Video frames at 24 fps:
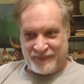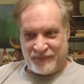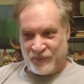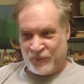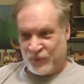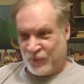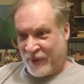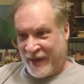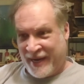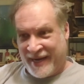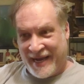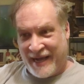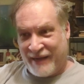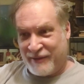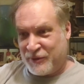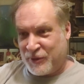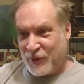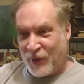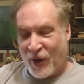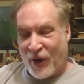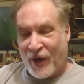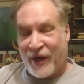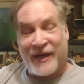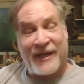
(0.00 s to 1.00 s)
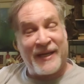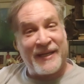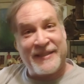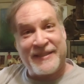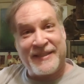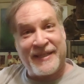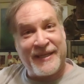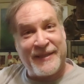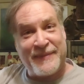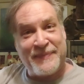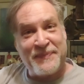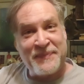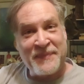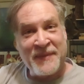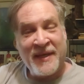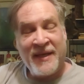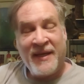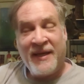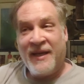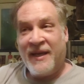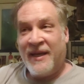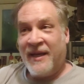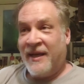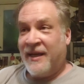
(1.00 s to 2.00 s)
run out to Arlington.
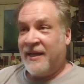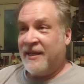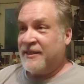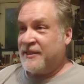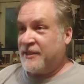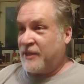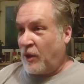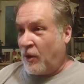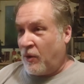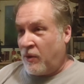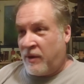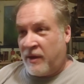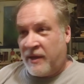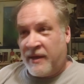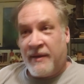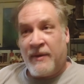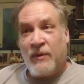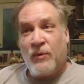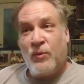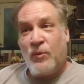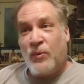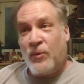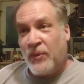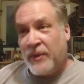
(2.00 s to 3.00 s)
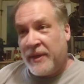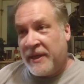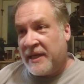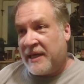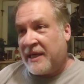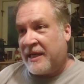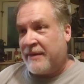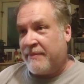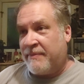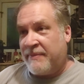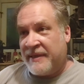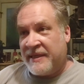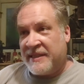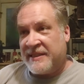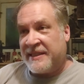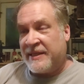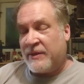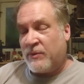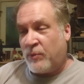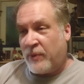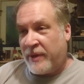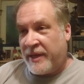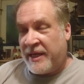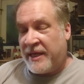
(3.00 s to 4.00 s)
So really busy
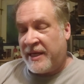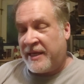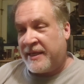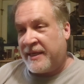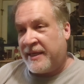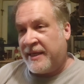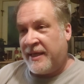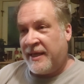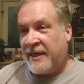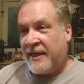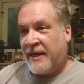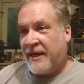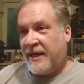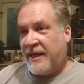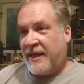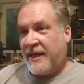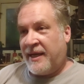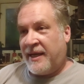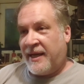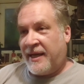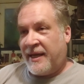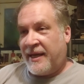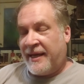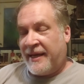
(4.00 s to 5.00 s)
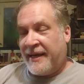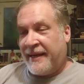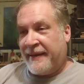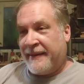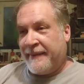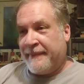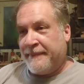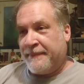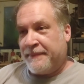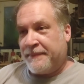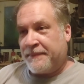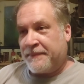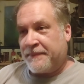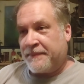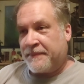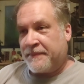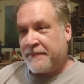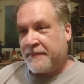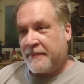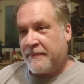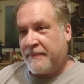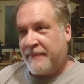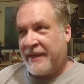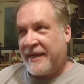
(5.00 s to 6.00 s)
week.
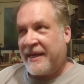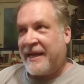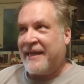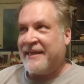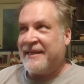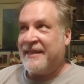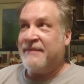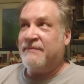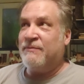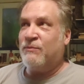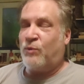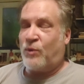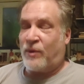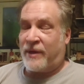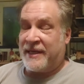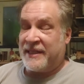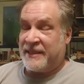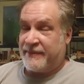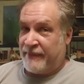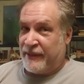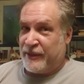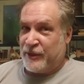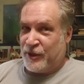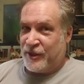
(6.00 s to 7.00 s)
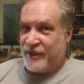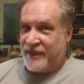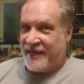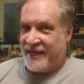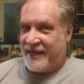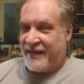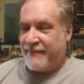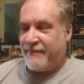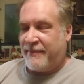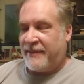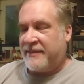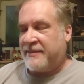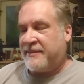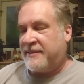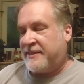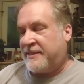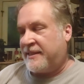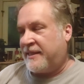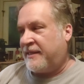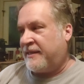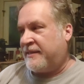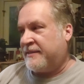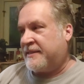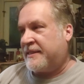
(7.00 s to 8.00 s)
But I didn't work as much today, but
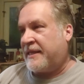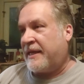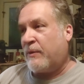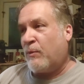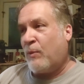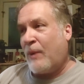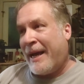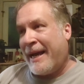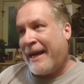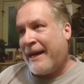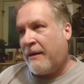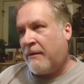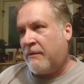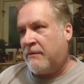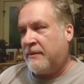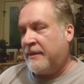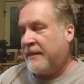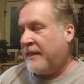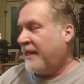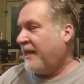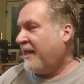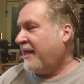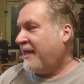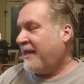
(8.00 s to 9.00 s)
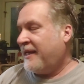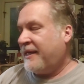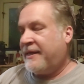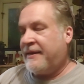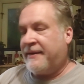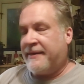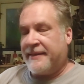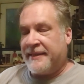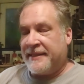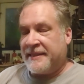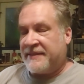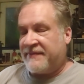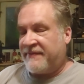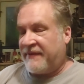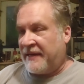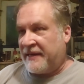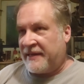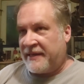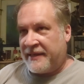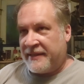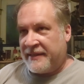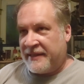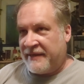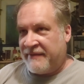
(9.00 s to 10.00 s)
still it's like, wow, here it is
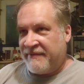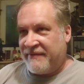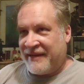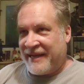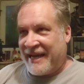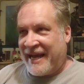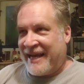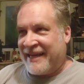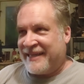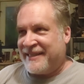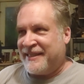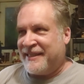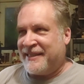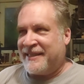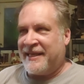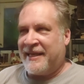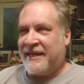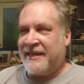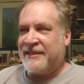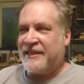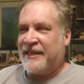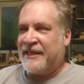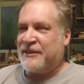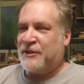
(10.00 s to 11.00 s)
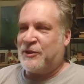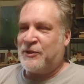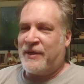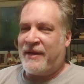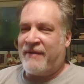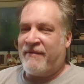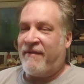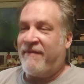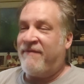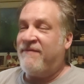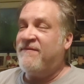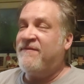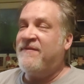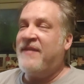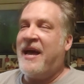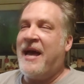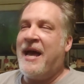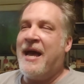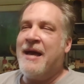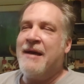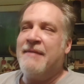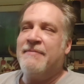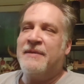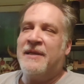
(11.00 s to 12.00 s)
finally in the evening. I did get a chance to have a
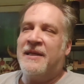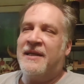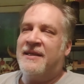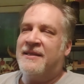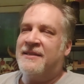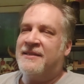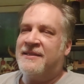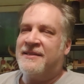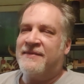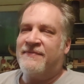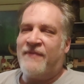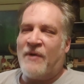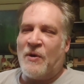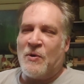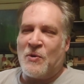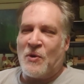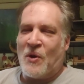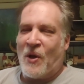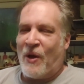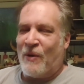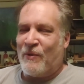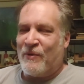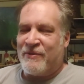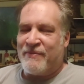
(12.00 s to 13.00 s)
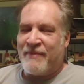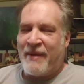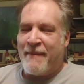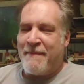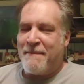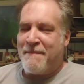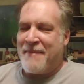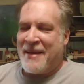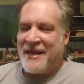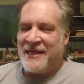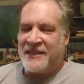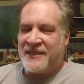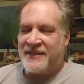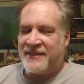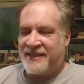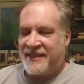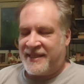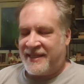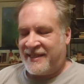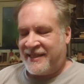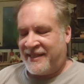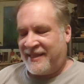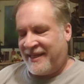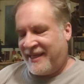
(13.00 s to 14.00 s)
fabulous phone call with my
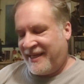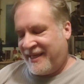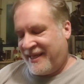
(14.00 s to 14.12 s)
bestie,